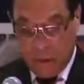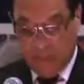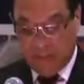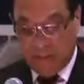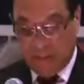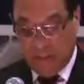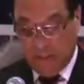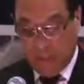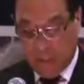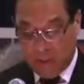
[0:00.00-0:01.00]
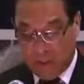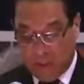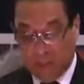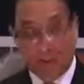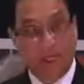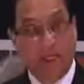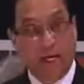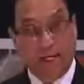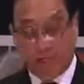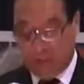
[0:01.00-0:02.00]
We have instituted a policy that
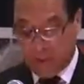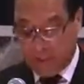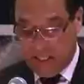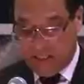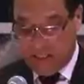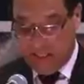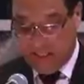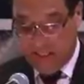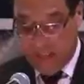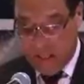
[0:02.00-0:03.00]
guides concessions